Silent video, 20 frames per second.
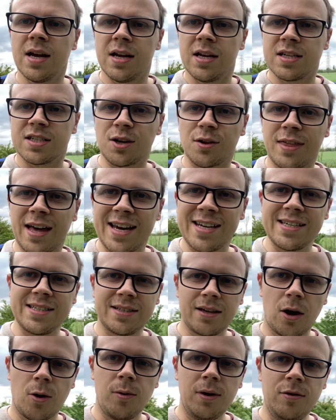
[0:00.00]
So that is
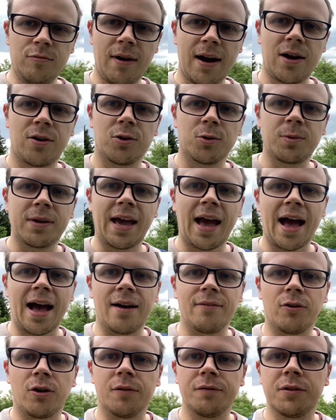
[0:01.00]
the only record we
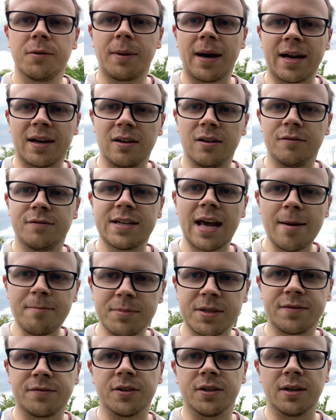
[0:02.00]
have of the Battle of
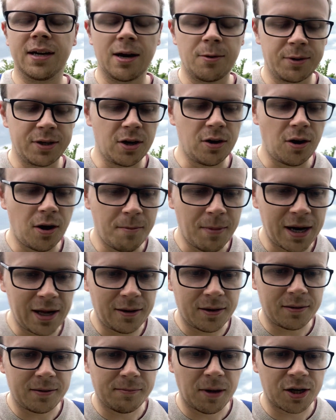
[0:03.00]
Tempsford. Now, we don't
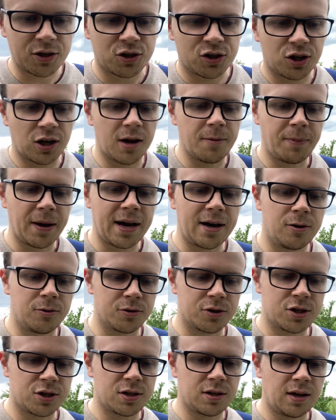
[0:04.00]
know much
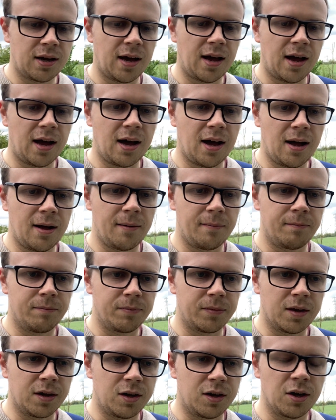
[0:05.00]
about
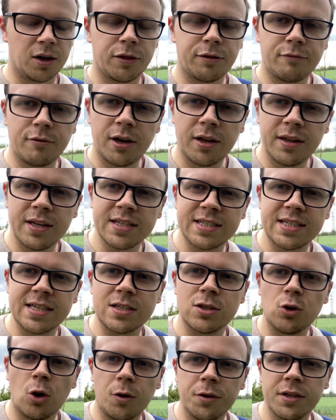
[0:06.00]
Guthrum. This is
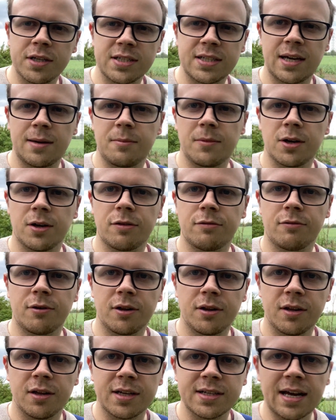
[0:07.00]
not the same
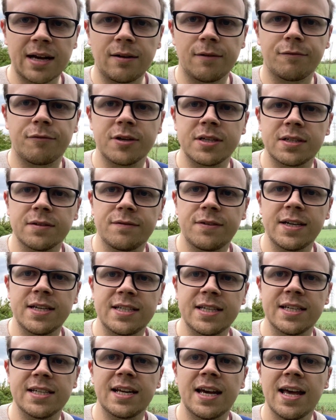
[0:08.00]
Guthrum that Alfred
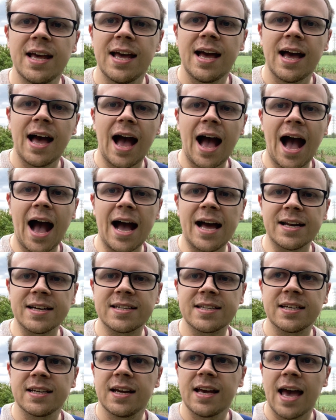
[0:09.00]
defeated
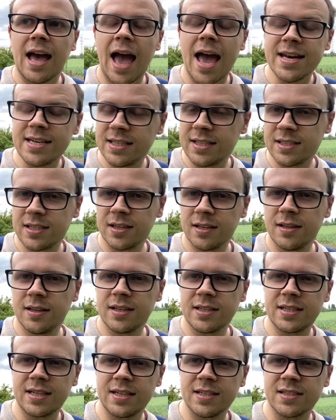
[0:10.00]
at Eddington.
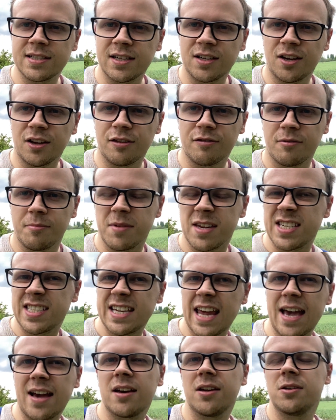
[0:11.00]
This is Guthrum
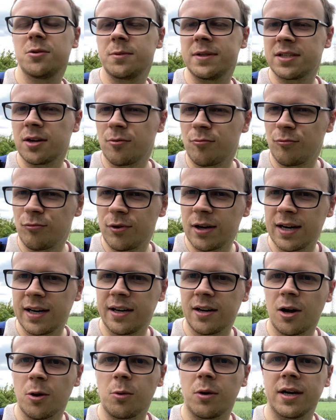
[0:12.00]
II. We don't
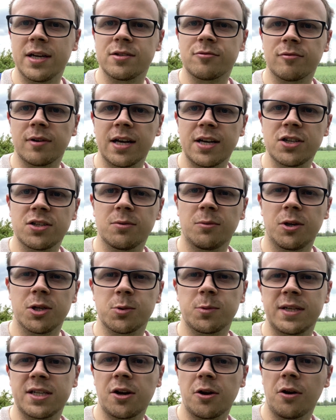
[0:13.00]
really know what his relation
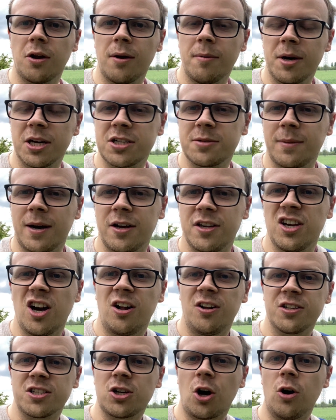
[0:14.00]
was. We don't know much about
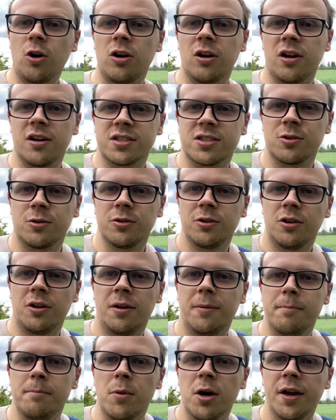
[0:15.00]
Jarl Toglos or
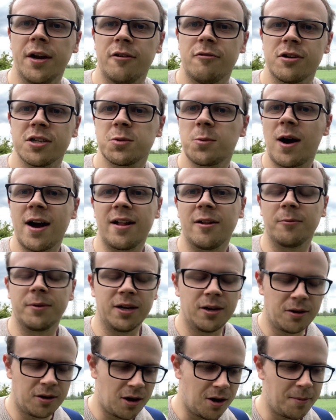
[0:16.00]
Jarl Munna as well. We
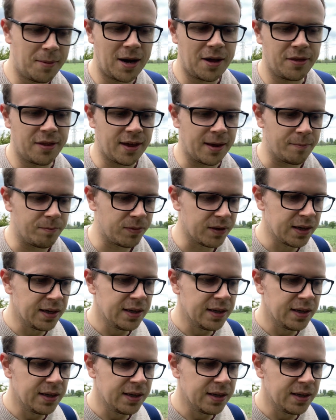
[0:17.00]
don't know about them.